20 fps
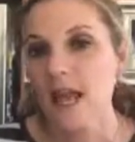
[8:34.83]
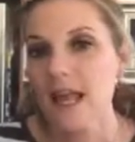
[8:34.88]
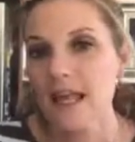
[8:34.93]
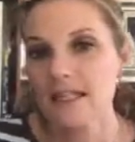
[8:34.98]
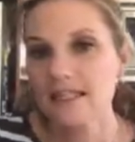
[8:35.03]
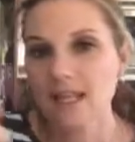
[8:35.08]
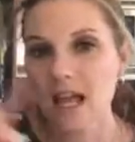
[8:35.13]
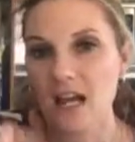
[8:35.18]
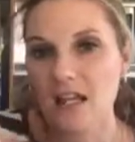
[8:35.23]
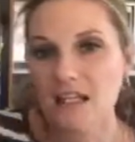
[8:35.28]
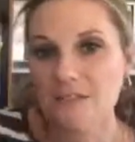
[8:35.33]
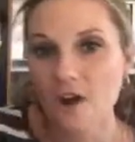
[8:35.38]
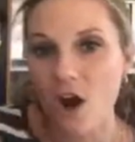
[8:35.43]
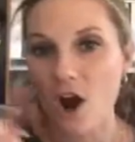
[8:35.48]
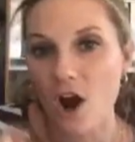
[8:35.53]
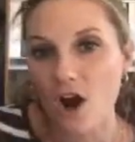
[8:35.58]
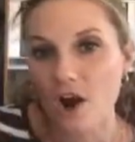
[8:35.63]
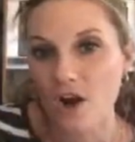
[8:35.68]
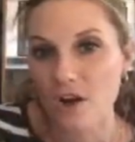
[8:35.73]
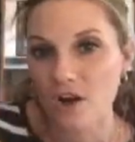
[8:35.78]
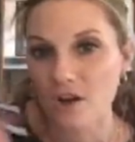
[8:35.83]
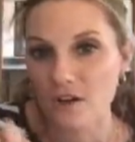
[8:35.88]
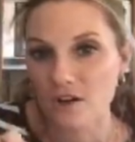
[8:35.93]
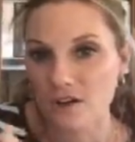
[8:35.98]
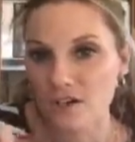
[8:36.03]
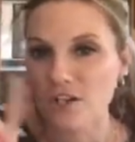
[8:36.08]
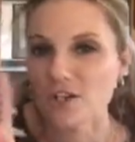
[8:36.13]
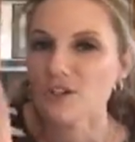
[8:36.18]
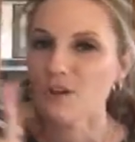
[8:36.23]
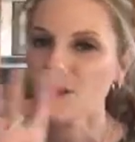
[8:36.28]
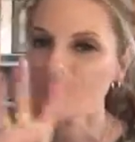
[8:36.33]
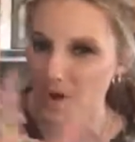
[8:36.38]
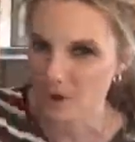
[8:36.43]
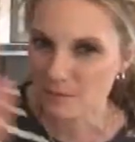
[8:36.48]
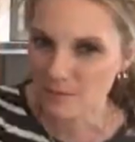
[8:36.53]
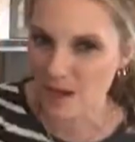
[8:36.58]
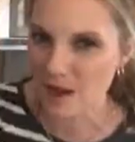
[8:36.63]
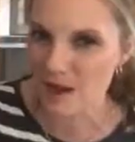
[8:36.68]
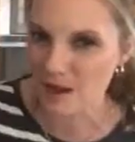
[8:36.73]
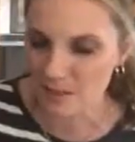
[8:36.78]
it's kind of hard. You know what
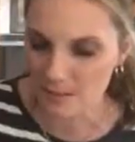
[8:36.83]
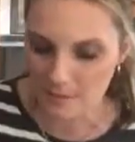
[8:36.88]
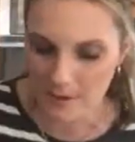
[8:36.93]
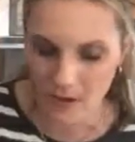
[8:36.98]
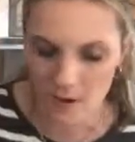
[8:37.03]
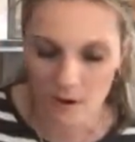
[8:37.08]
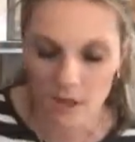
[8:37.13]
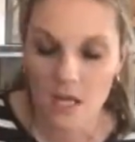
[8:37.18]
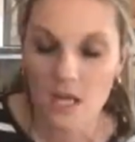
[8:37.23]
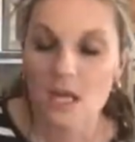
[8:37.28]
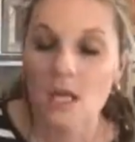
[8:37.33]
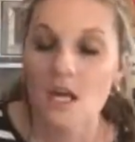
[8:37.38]
I'm talking about.